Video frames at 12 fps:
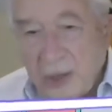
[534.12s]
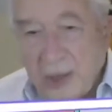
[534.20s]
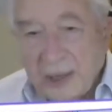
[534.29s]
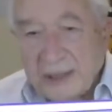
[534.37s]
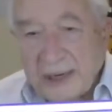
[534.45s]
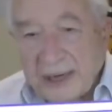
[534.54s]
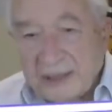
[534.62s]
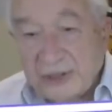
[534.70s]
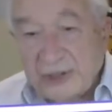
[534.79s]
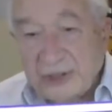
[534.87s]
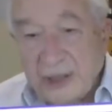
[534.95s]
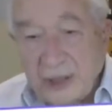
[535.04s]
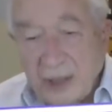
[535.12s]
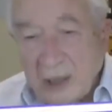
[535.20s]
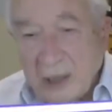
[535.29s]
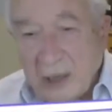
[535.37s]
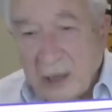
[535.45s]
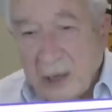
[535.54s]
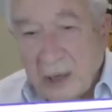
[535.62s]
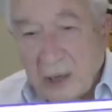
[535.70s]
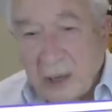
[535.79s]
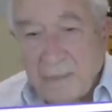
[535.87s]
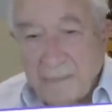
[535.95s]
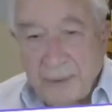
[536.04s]
attacks
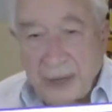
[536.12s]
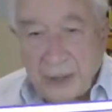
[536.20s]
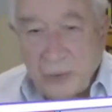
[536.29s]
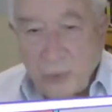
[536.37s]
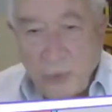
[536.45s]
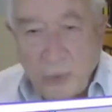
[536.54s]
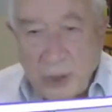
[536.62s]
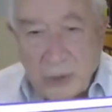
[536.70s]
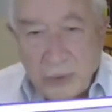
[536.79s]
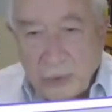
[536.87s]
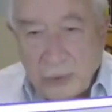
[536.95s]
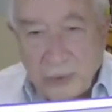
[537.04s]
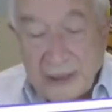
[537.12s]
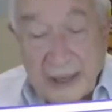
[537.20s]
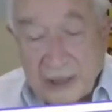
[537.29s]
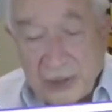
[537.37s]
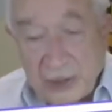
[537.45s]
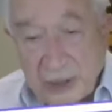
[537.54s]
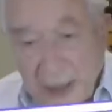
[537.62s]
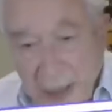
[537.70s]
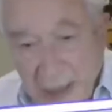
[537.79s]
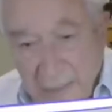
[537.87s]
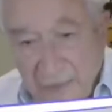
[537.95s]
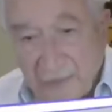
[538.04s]
compared to 1 or 2 attacks a day
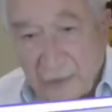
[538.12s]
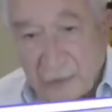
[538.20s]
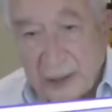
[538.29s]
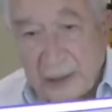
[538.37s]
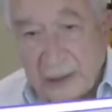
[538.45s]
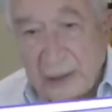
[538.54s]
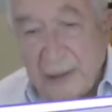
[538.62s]
before that.